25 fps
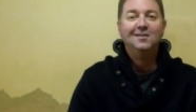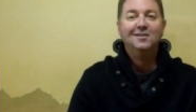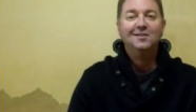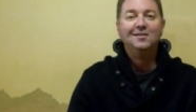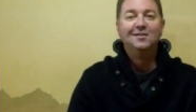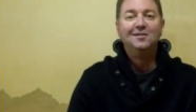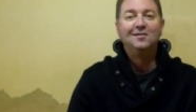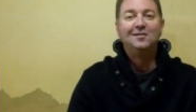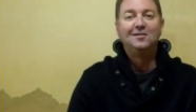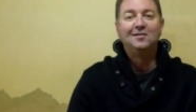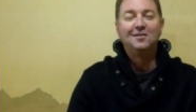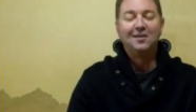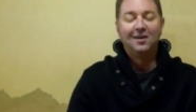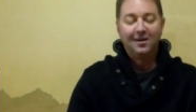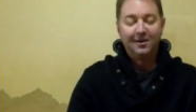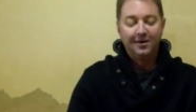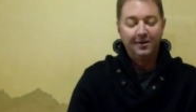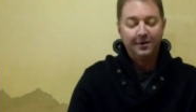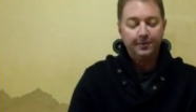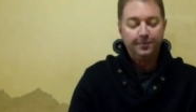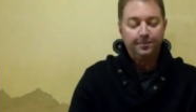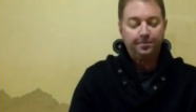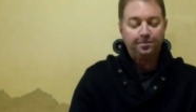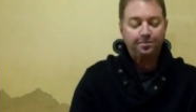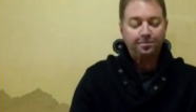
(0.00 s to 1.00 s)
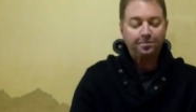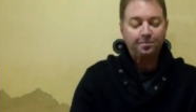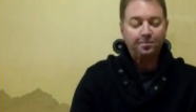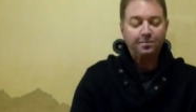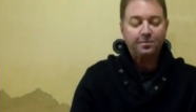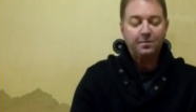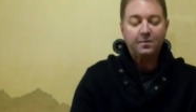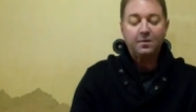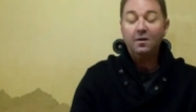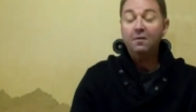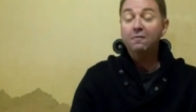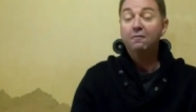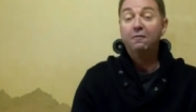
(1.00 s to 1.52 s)
So
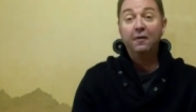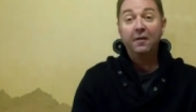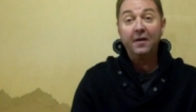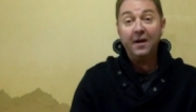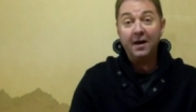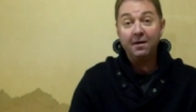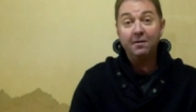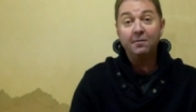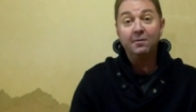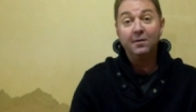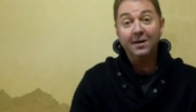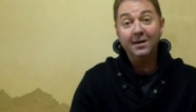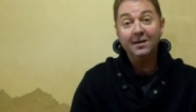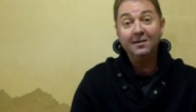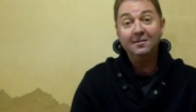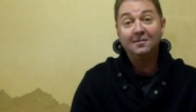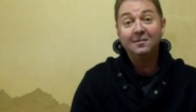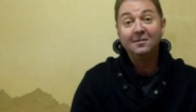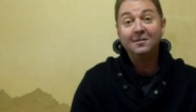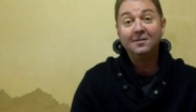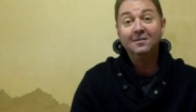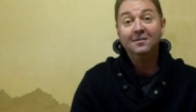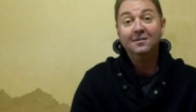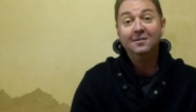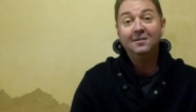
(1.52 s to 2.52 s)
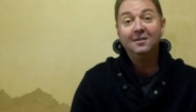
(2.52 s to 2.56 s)
for that reason,